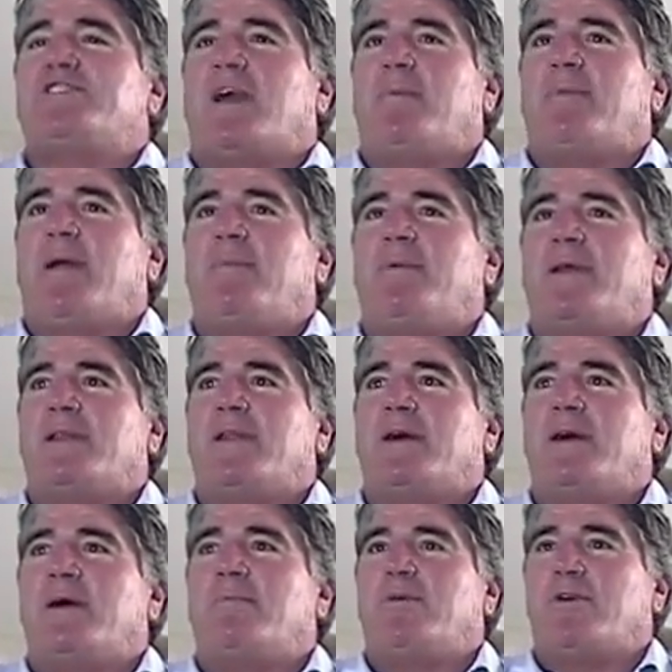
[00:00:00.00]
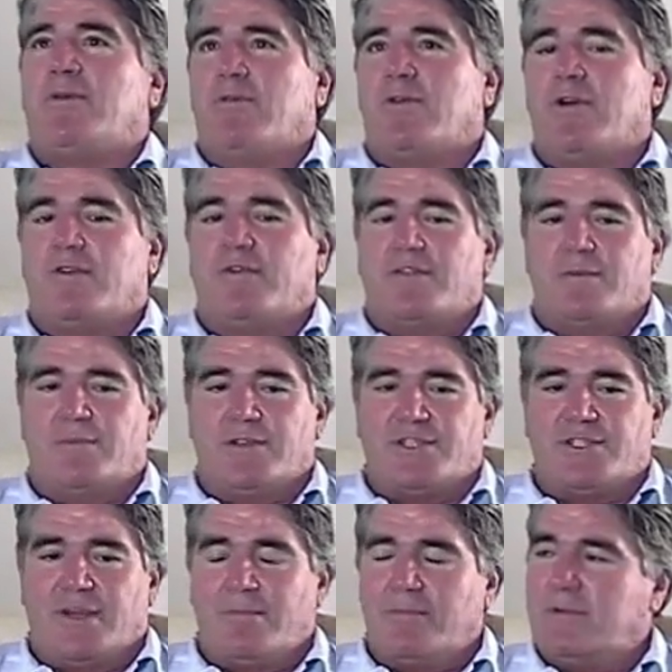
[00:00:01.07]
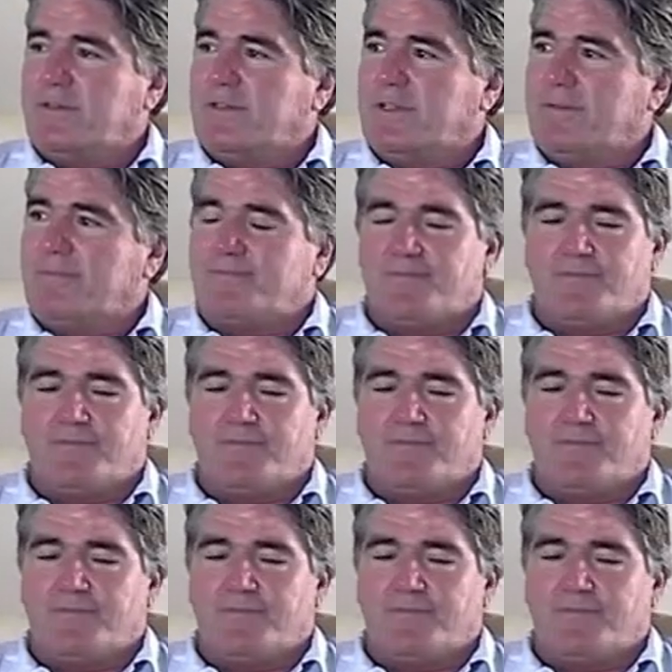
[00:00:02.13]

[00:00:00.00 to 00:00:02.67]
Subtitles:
champion. I beat Burt Royal for the British Championship.